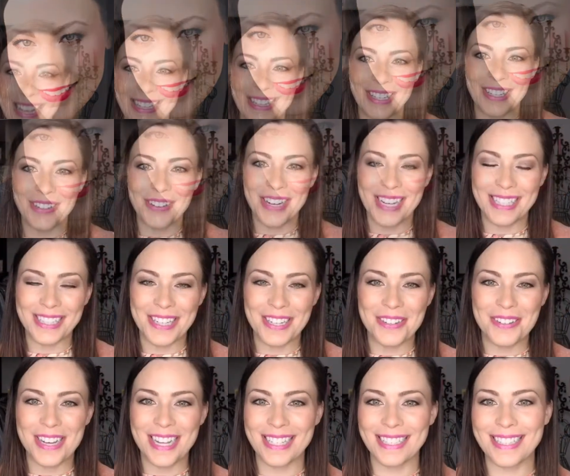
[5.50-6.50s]
Hello,
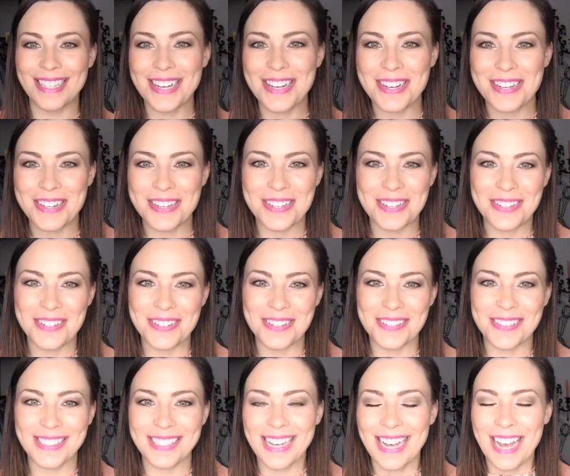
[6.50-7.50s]
hello,
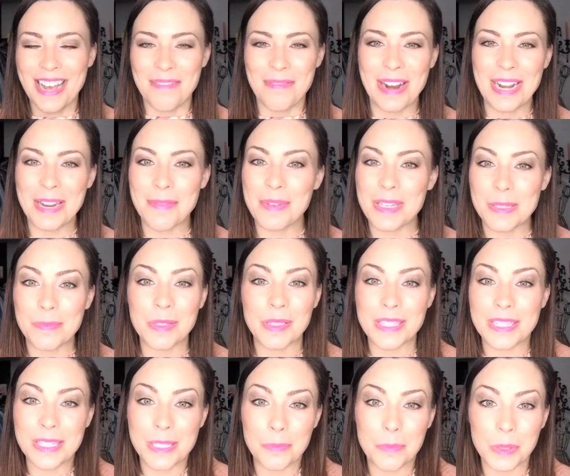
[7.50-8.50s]
hello. My name is
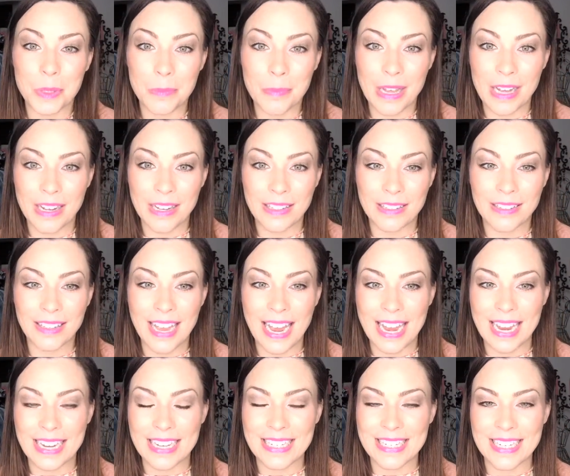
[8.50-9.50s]
Melissa Blumel,
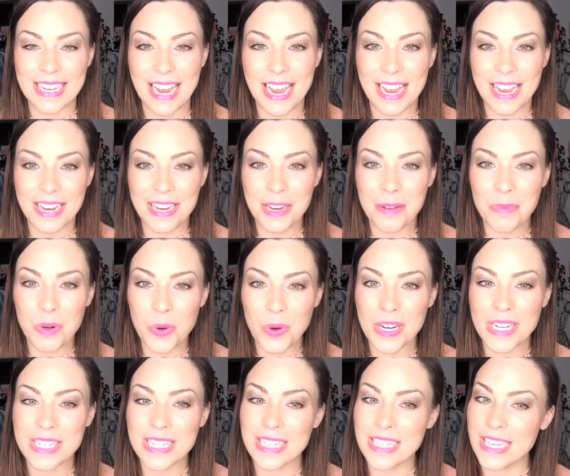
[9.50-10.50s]
and I am
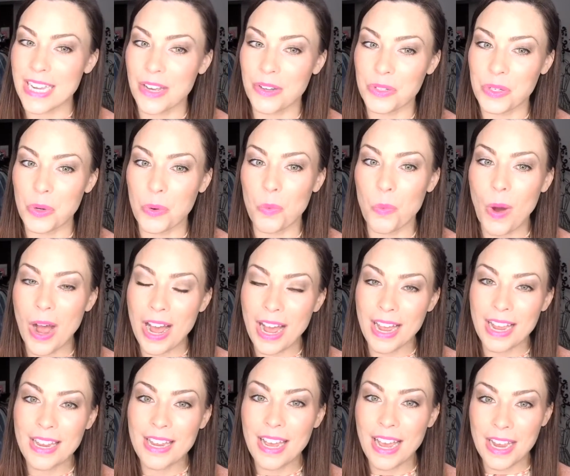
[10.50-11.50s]
going to tell you
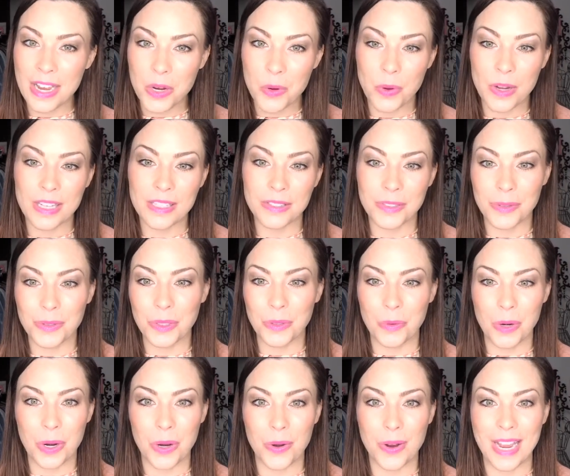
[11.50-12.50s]
why I quit
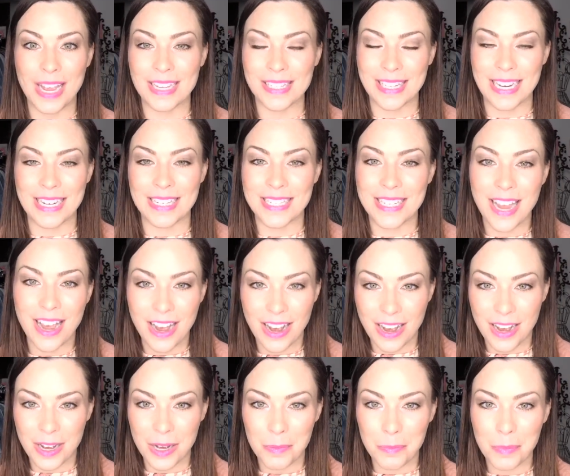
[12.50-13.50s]
LuLaRoe as a
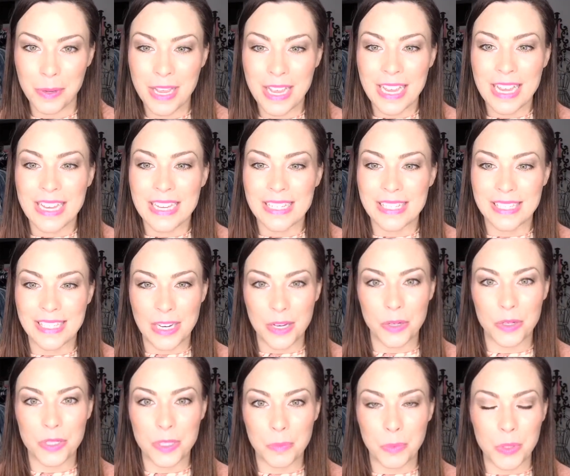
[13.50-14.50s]
top
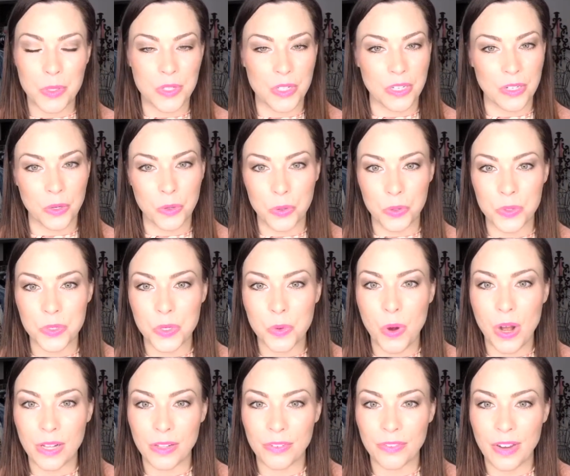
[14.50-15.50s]
salesperson, cruise
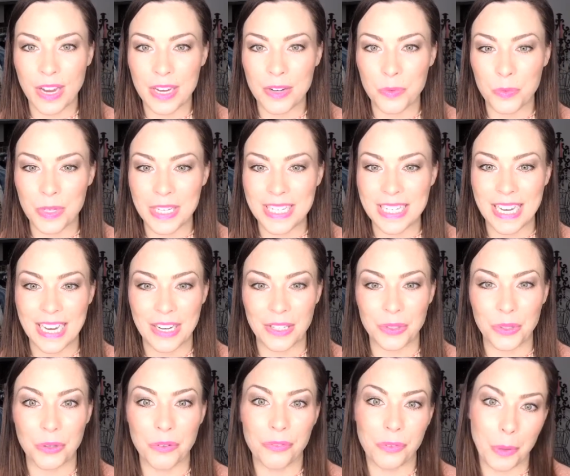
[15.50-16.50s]
qualified
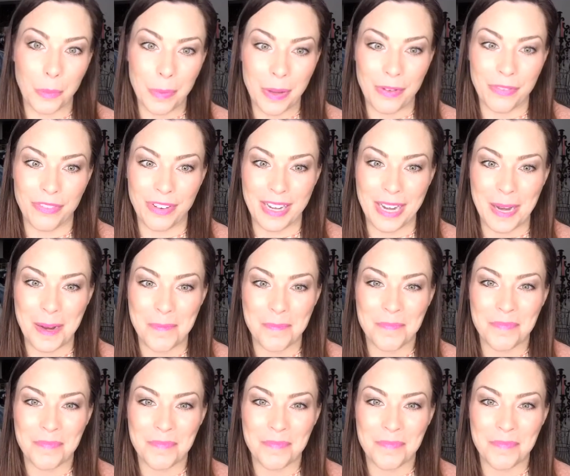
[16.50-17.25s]
retailer for Piphany.